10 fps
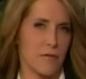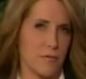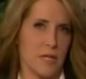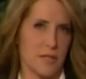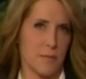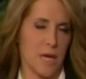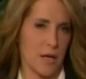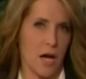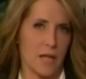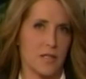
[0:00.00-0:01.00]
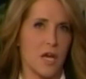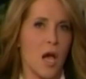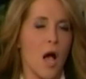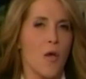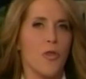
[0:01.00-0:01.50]
you need to make cuts.
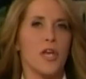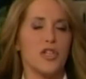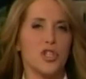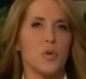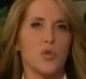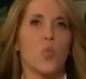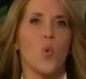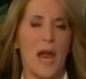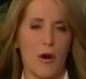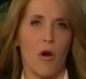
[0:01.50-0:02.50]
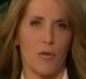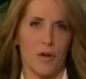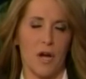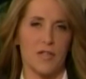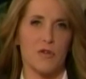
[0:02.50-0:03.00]
The issue is, where are
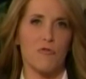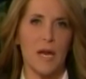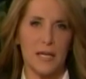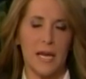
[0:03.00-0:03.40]
the cuts? And right